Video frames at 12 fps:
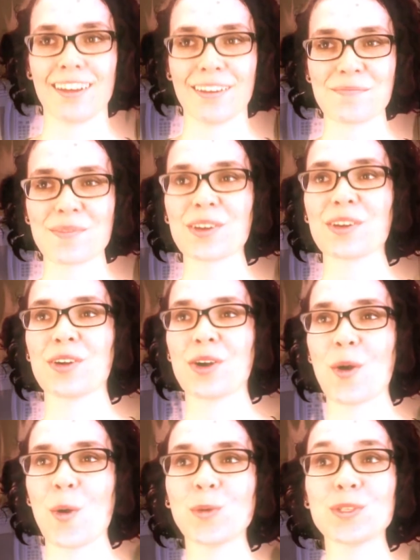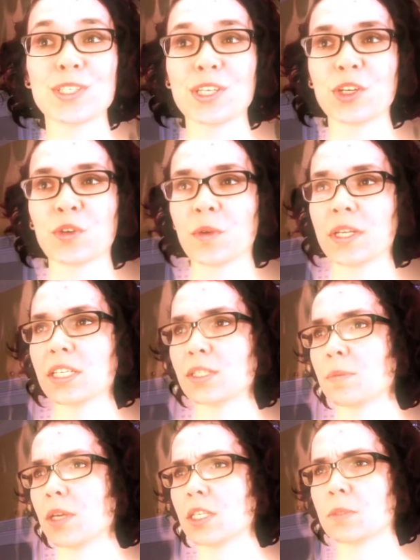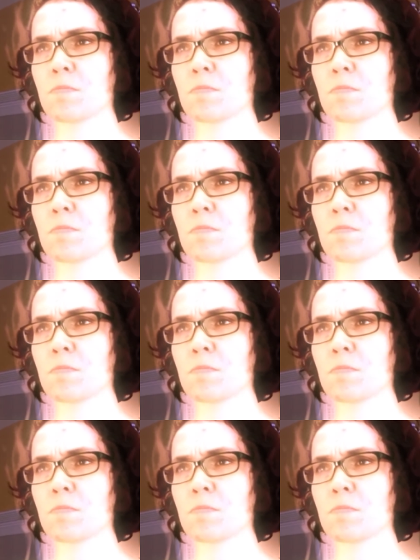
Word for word: I'm the ghost of Christmas